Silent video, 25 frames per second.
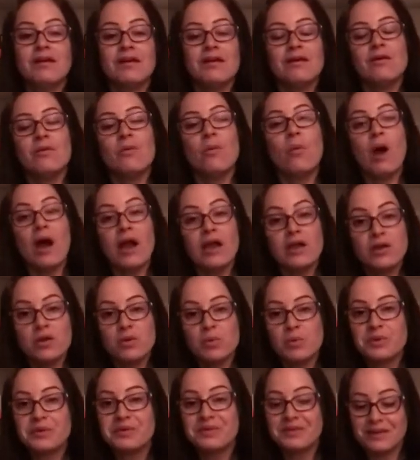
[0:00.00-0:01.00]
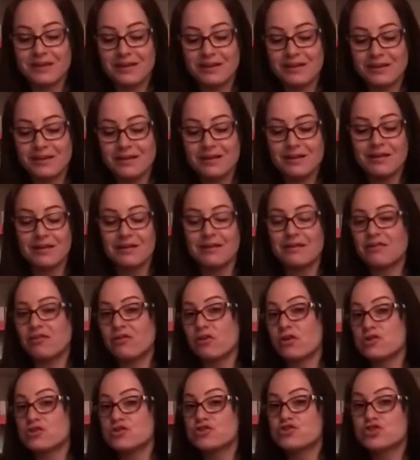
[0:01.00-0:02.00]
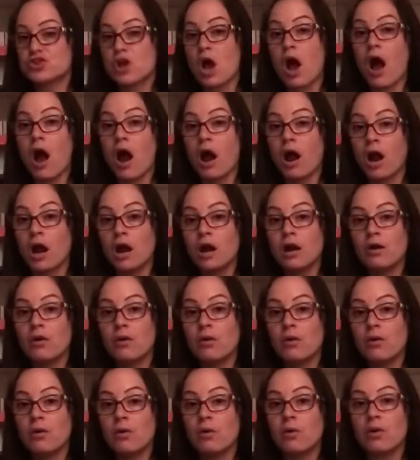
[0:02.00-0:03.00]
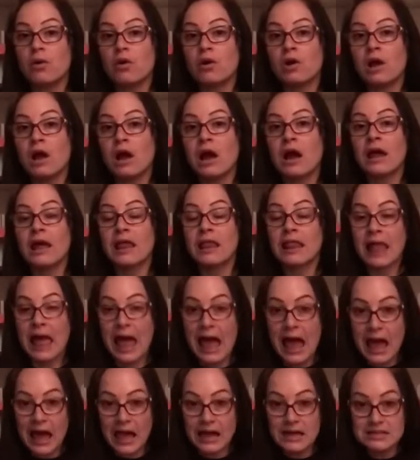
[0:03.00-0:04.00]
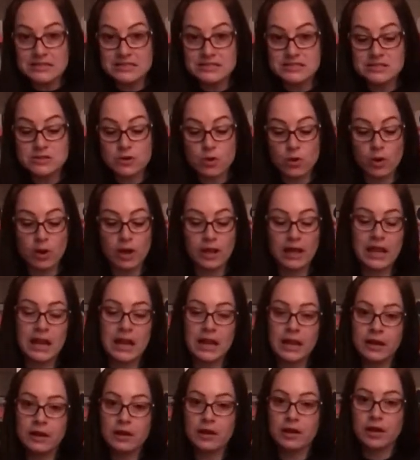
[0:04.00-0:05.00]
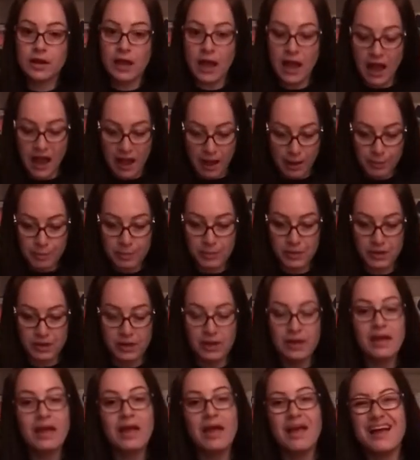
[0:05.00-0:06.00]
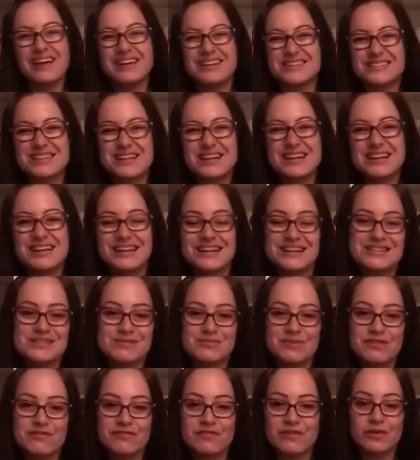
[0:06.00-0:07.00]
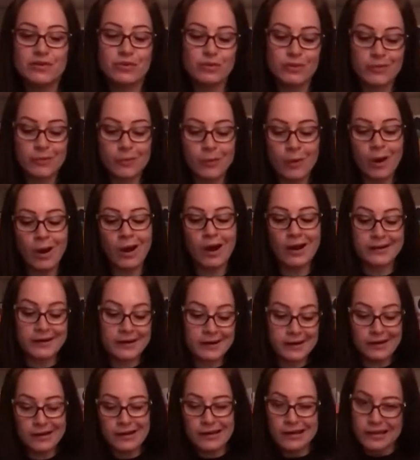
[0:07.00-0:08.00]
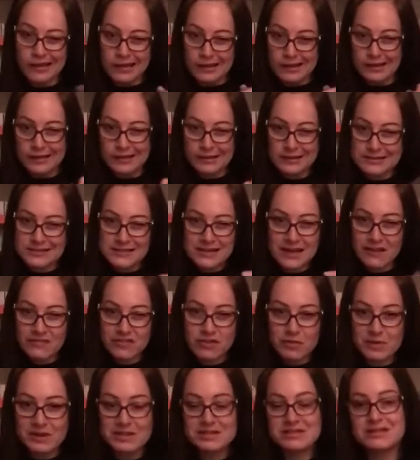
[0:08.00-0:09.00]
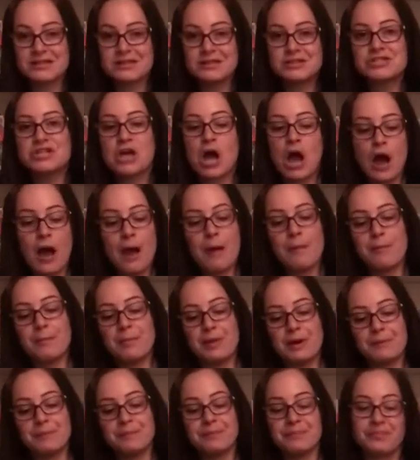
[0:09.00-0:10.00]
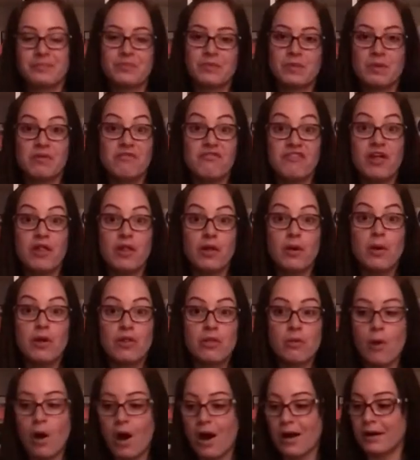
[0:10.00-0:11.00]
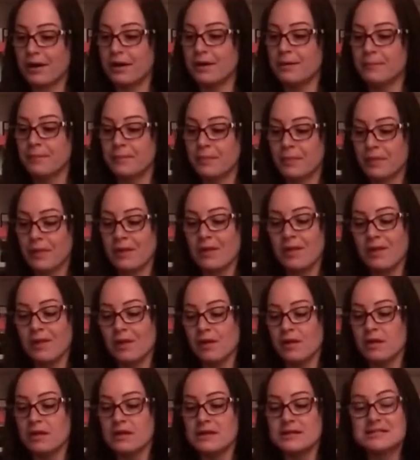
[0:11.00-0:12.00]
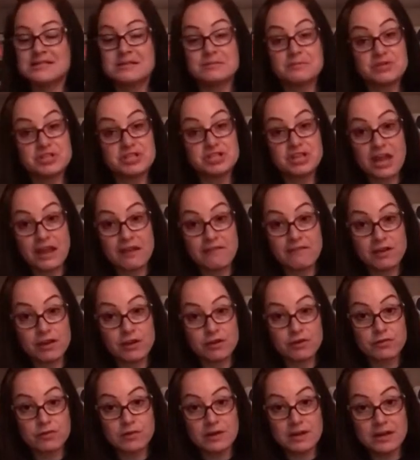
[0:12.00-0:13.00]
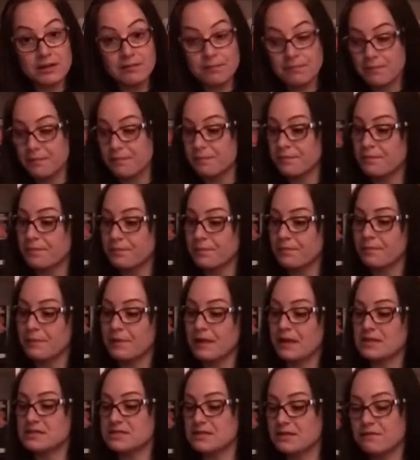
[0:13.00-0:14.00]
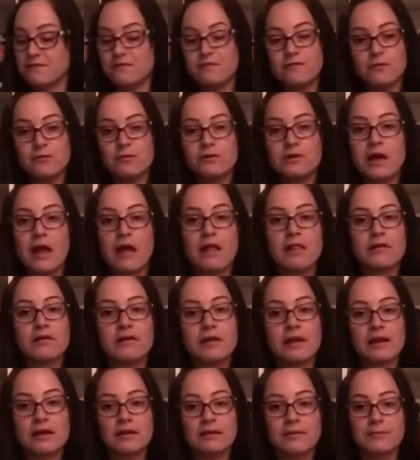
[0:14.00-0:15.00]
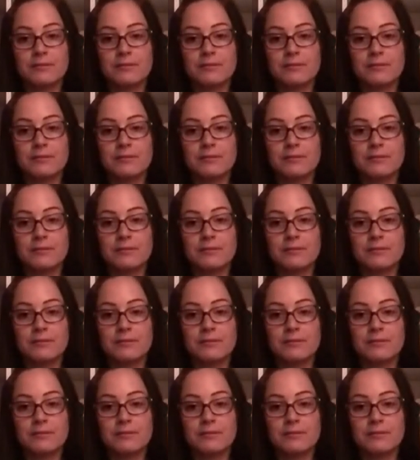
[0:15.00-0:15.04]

What you will need is a jar or a glass or a clear cup, and it's going to need to be filled with water. Doesn't have to be to the top, but fill it with water. Some shaving cream and some food coloring.